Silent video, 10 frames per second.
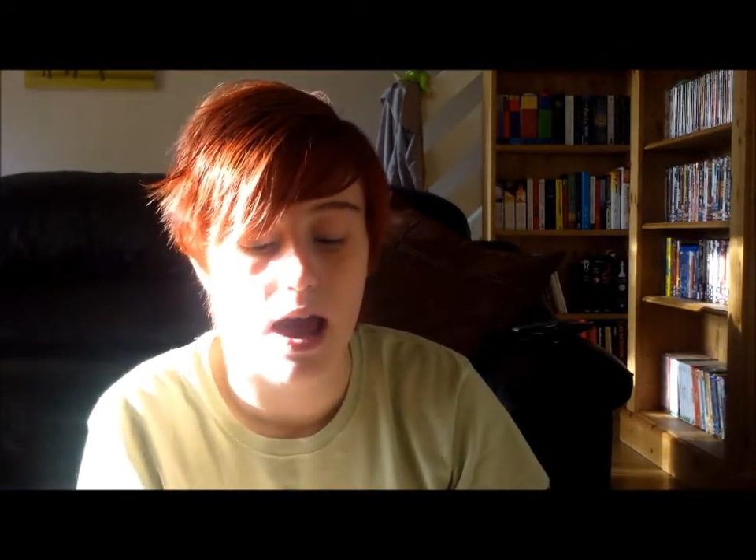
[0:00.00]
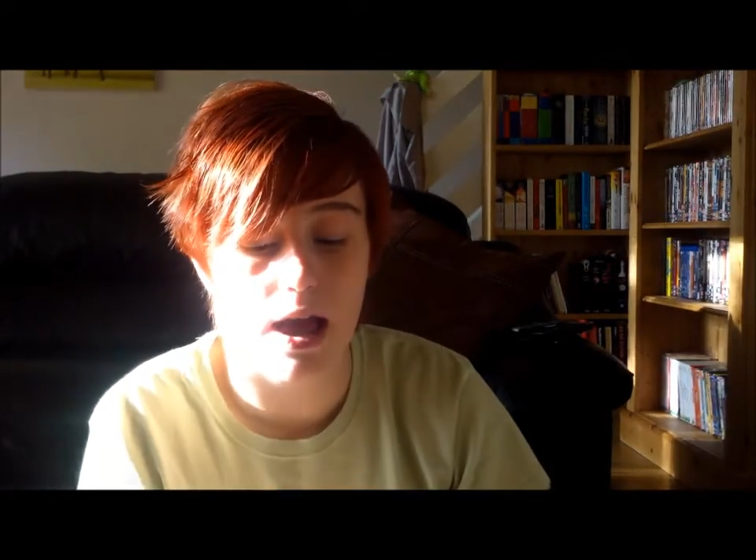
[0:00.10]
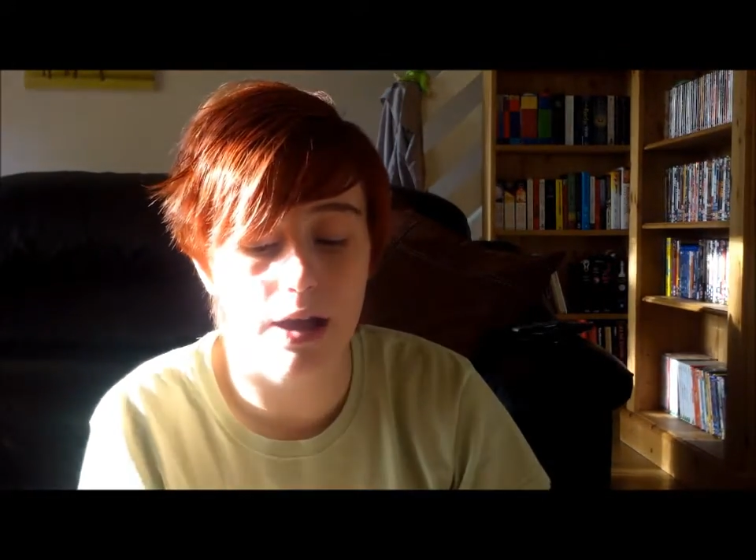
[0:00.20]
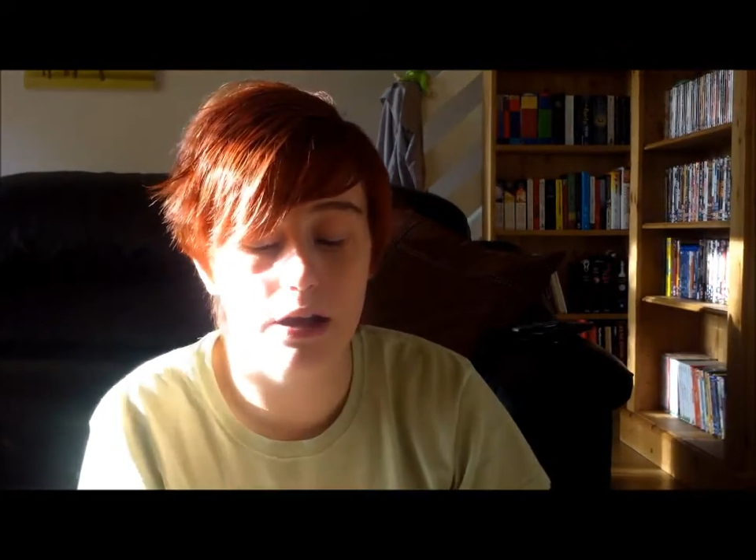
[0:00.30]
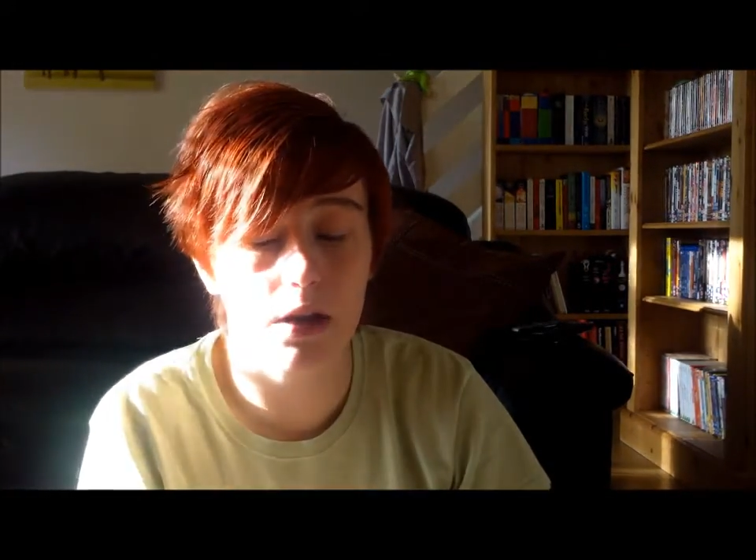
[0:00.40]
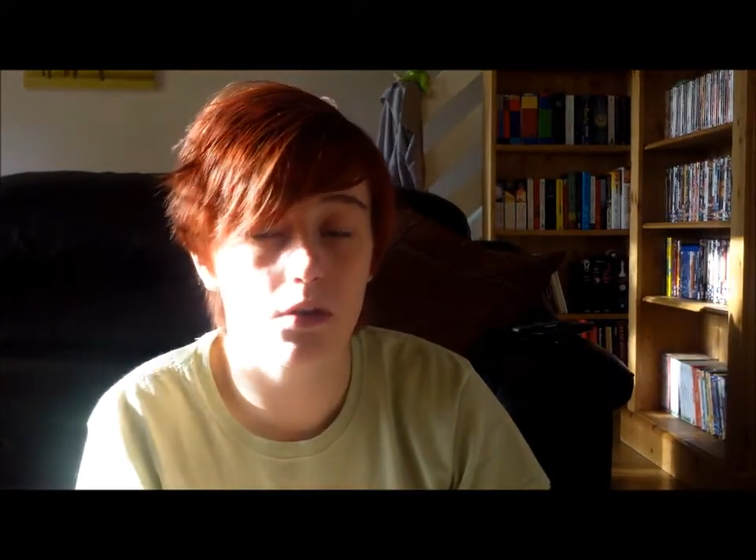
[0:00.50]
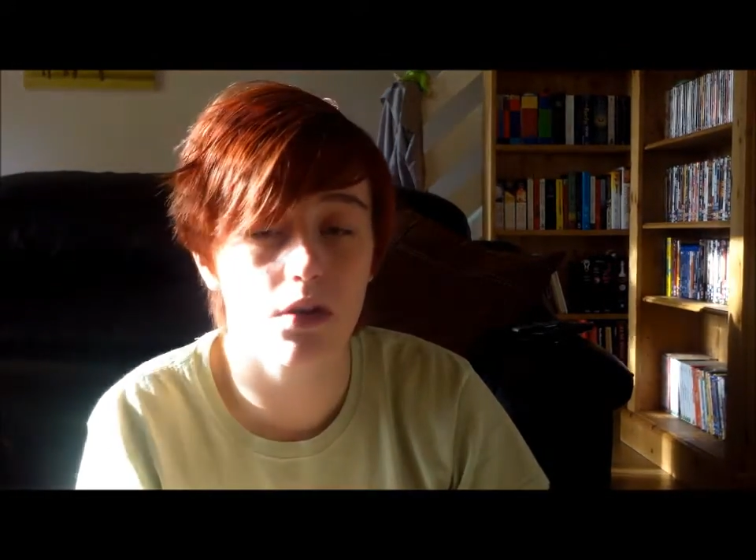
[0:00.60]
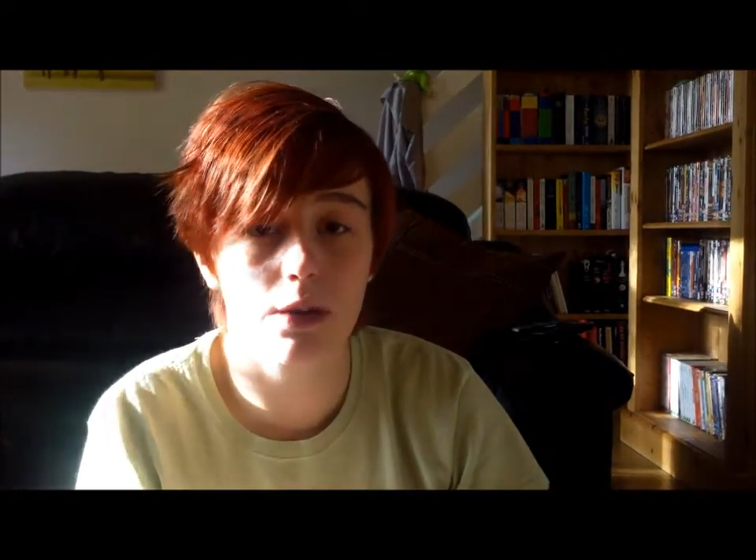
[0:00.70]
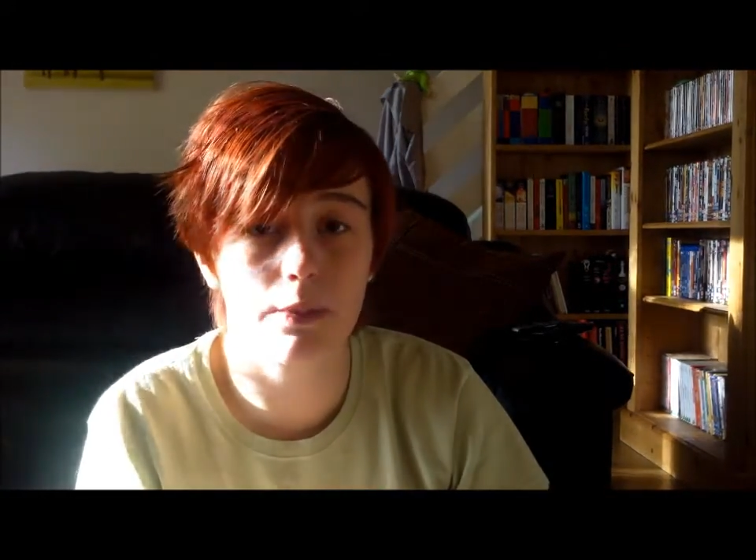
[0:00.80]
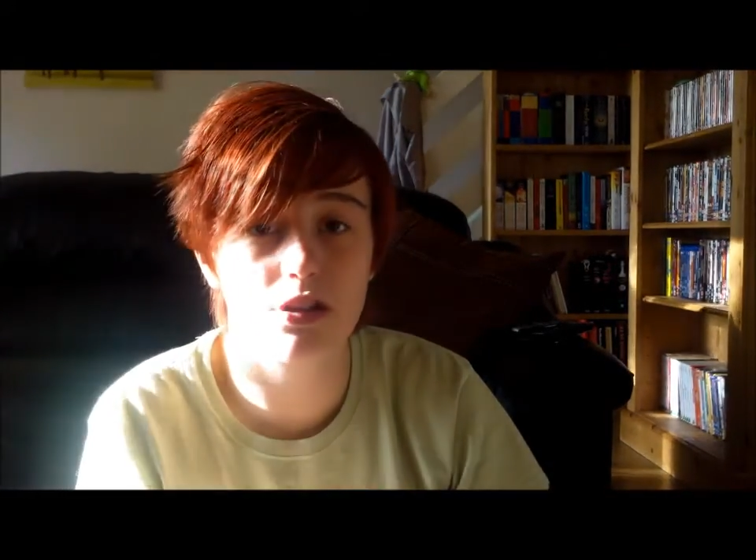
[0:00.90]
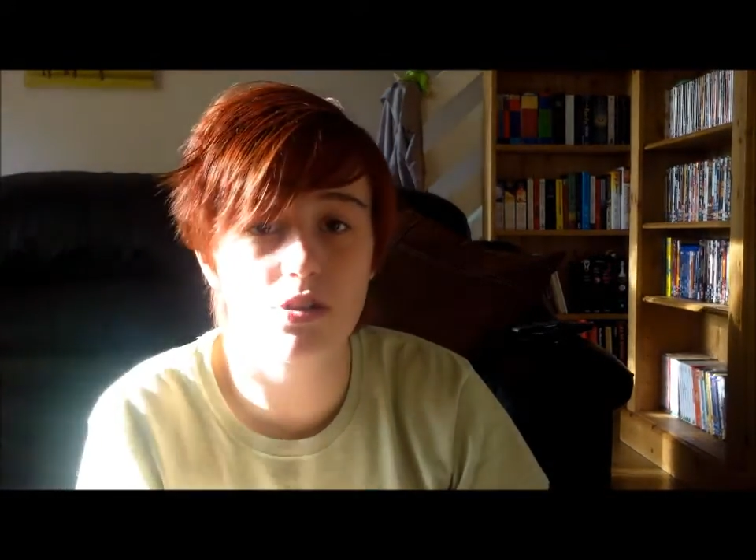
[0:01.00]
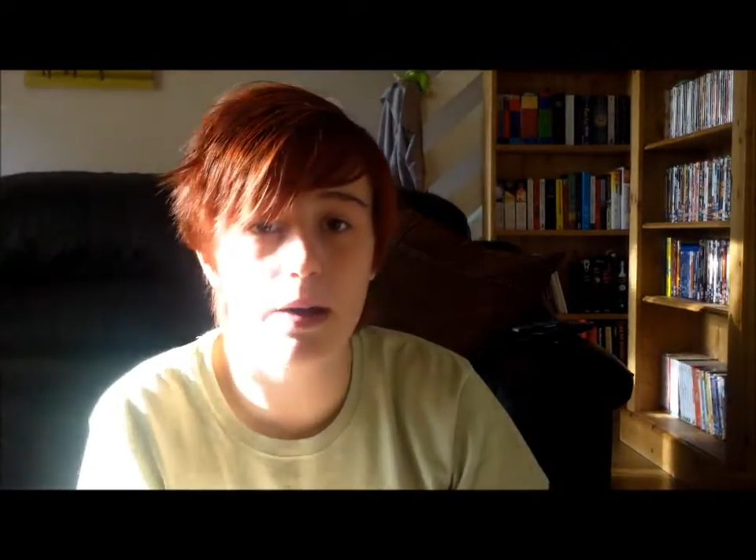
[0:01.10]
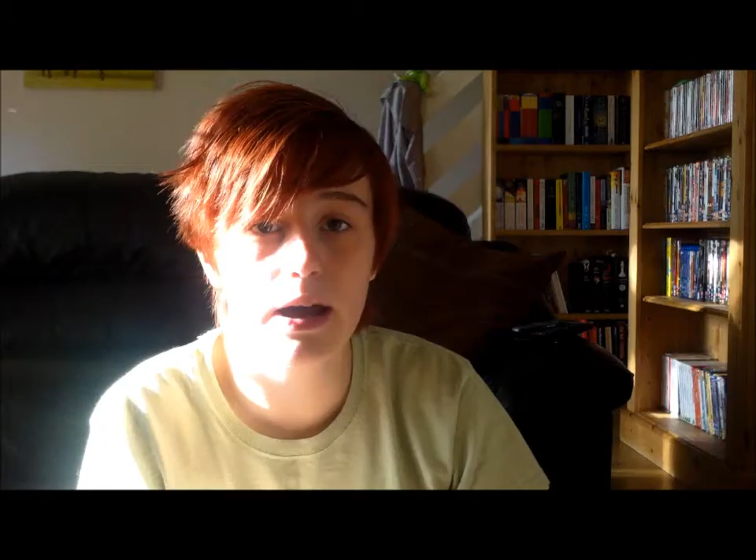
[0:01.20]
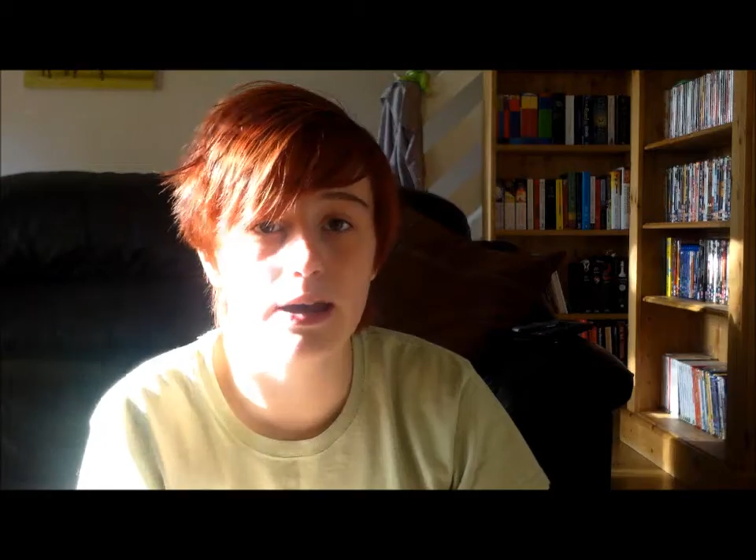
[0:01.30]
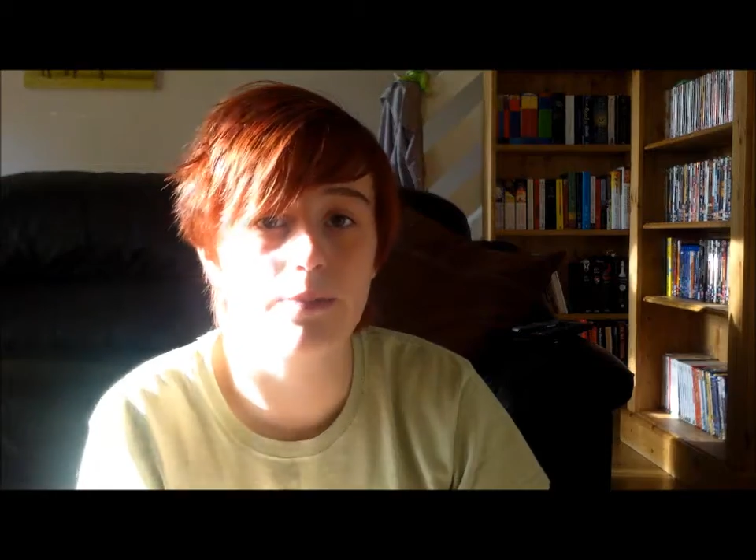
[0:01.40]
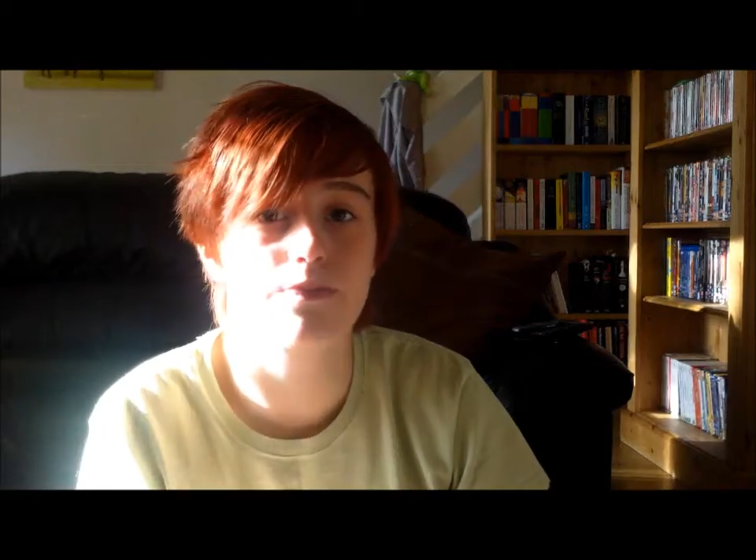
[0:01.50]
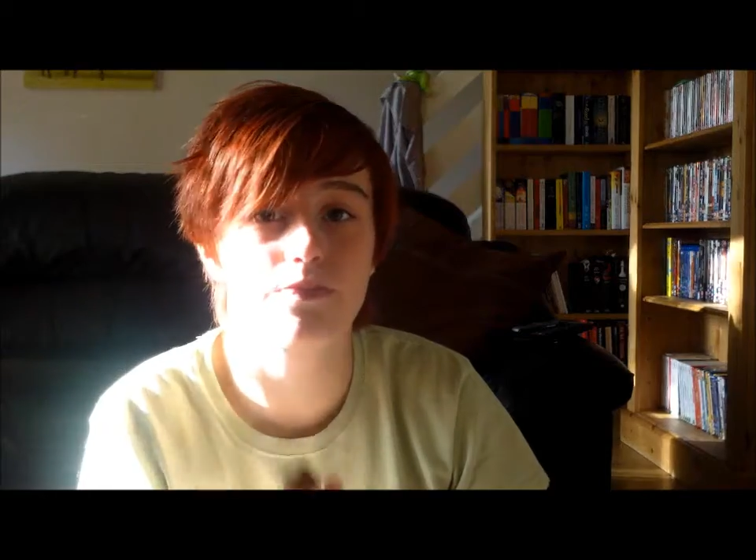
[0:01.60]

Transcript: And I would recommend you buy it.